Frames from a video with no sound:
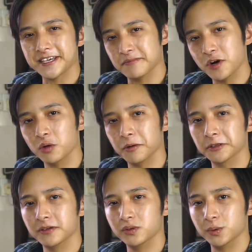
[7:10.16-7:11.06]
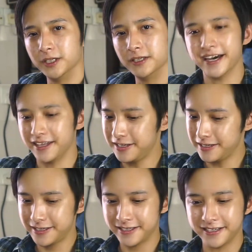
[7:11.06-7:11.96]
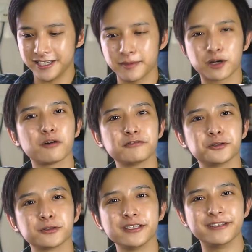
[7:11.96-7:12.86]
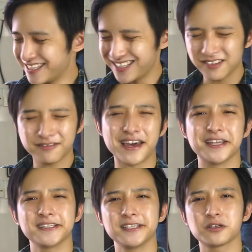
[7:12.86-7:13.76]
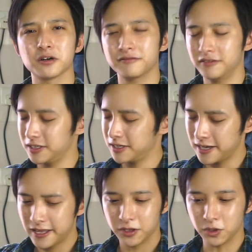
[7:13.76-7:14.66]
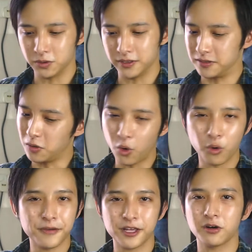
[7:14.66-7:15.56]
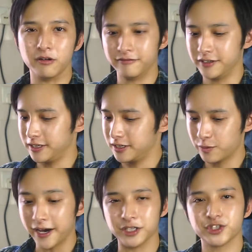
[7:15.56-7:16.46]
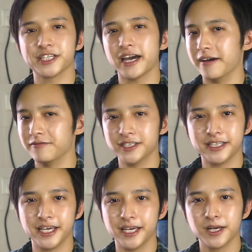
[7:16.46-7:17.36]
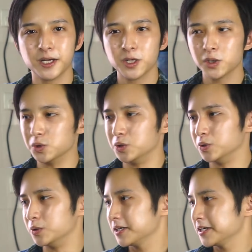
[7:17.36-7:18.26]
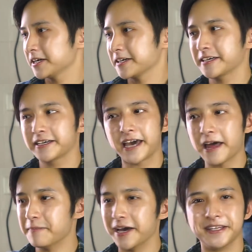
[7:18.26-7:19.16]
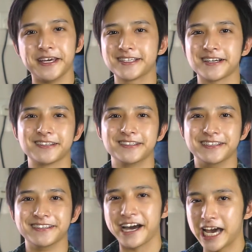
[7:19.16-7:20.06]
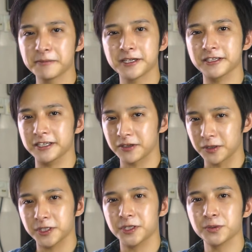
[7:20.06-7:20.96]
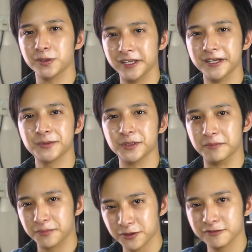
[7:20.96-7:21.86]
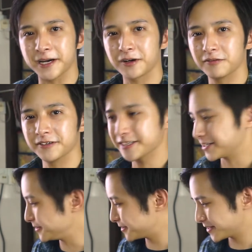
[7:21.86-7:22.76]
some hot water to it, and this is my coffee routine. Is it fancy coffee? No, it's homemade coffee. It's what I drink every day to get my day started. I am gonna continue to learn to improve my coffee skills.